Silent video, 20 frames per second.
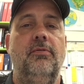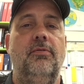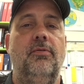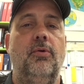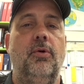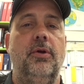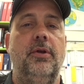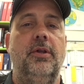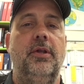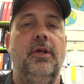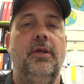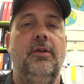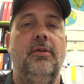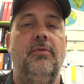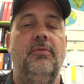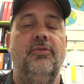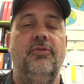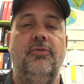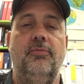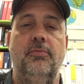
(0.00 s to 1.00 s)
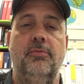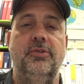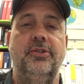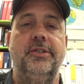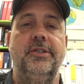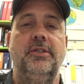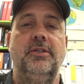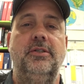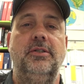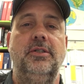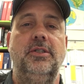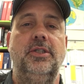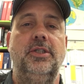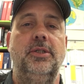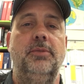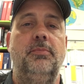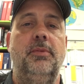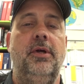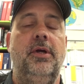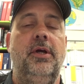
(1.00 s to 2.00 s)
14th
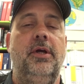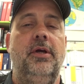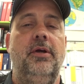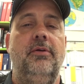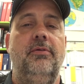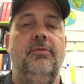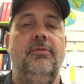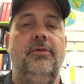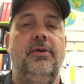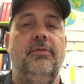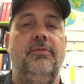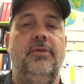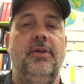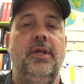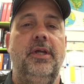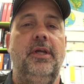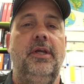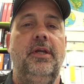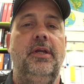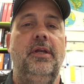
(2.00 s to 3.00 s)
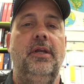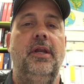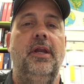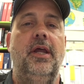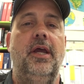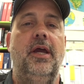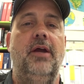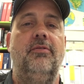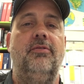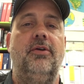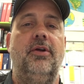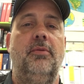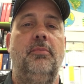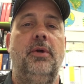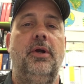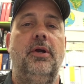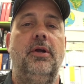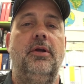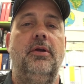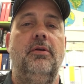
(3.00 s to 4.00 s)
citizenship, 15 African
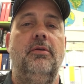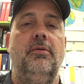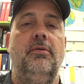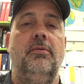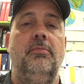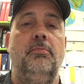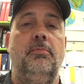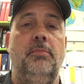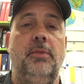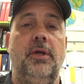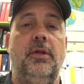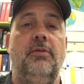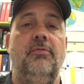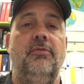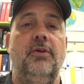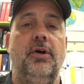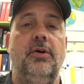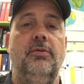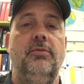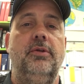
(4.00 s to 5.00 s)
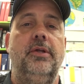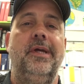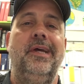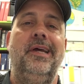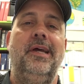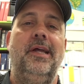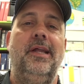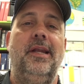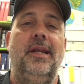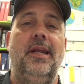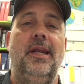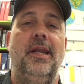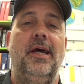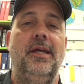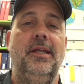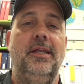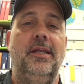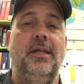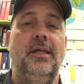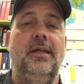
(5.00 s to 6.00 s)
American men vote,
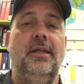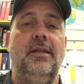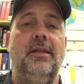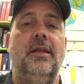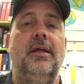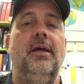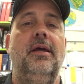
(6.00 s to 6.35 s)
19th